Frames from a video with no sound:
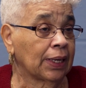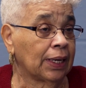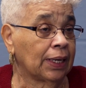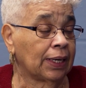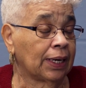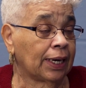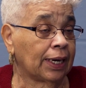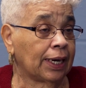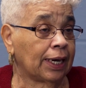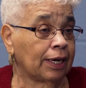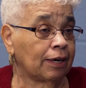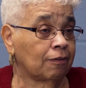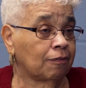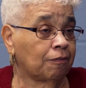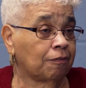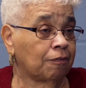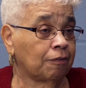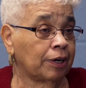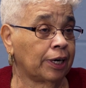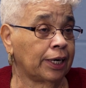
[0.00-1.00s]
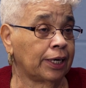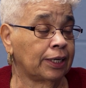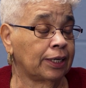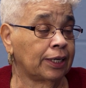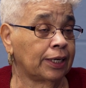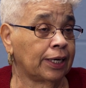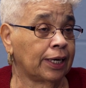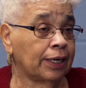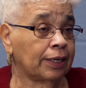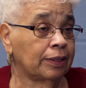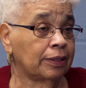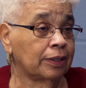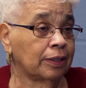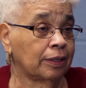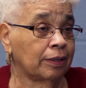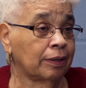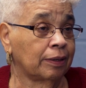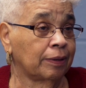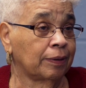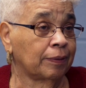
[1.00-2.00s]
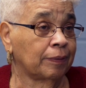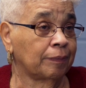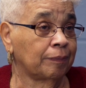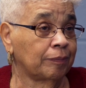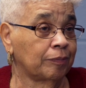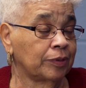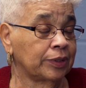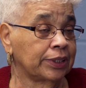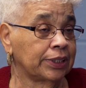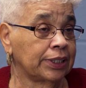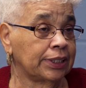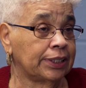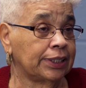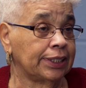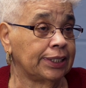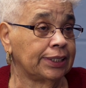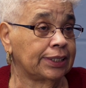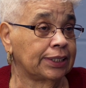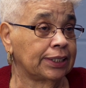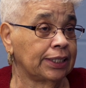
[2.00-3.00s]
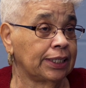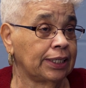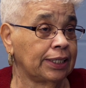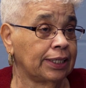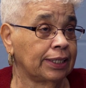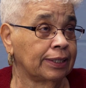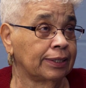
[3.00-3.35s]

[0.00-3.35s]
And I had a friend had uh, was in D.C.